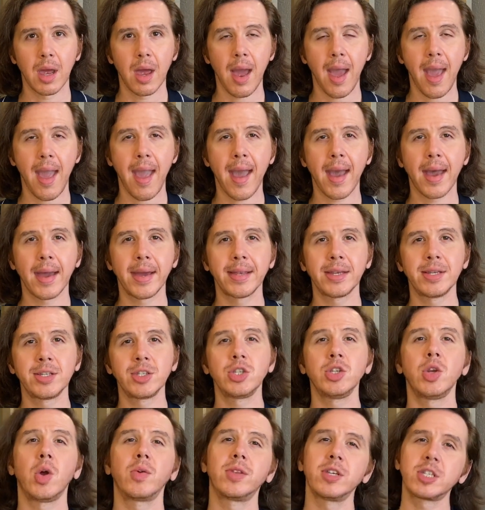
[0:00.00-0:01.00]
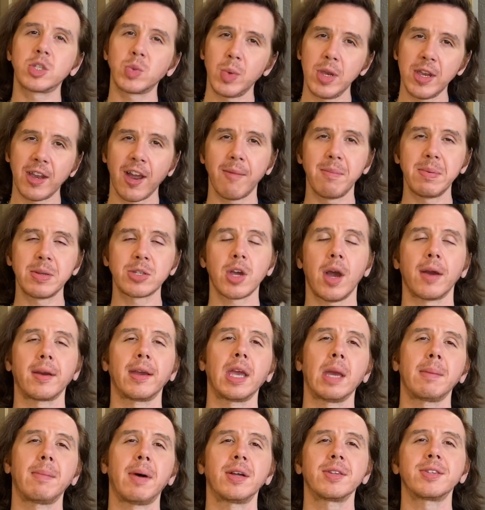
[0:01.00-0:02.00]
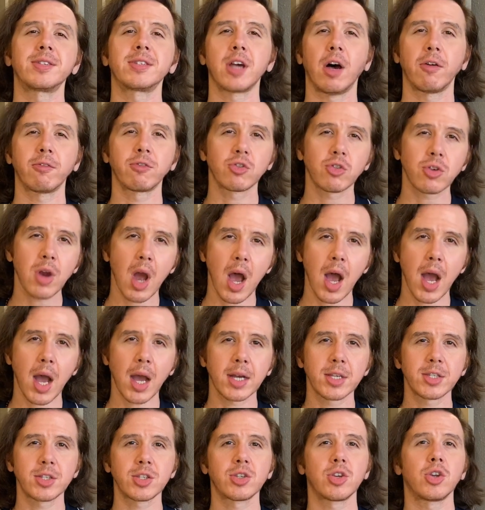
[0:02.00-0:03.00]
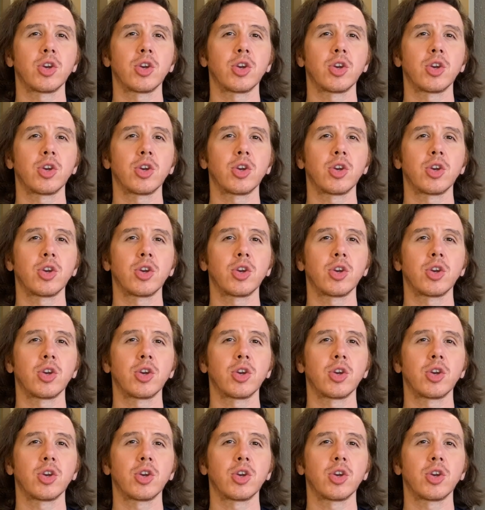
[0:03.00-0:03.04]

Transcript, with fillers: And, you know, this week I've been talking about self trust,